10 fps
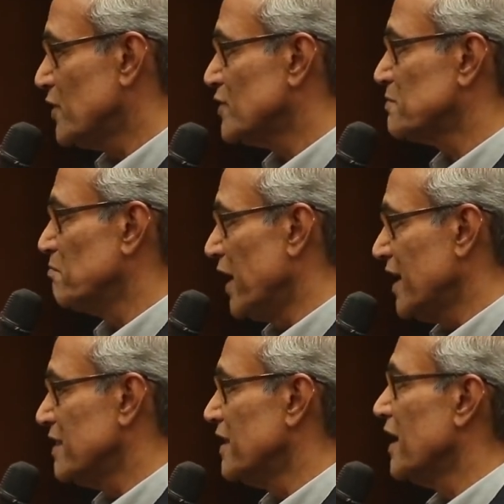because
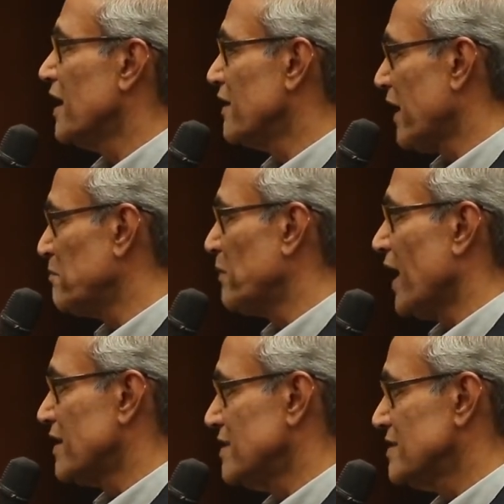make their
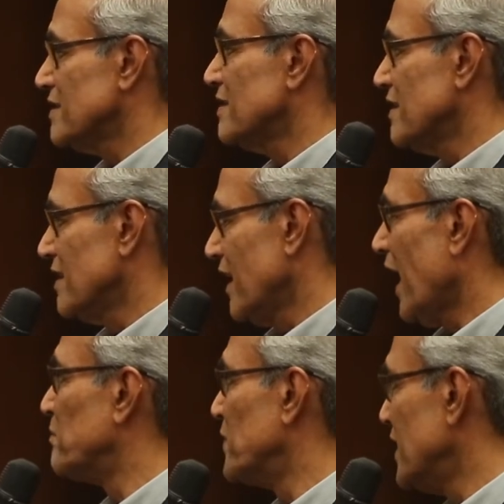grandparents
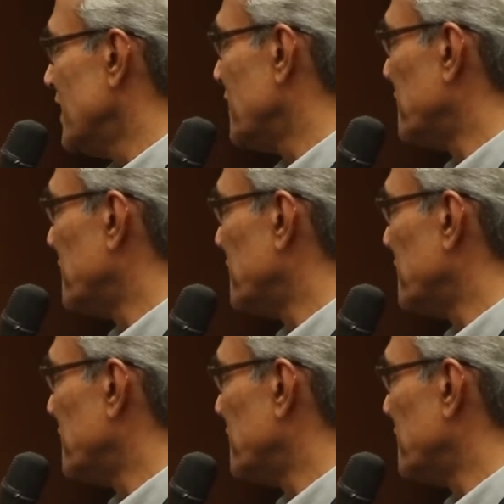happy.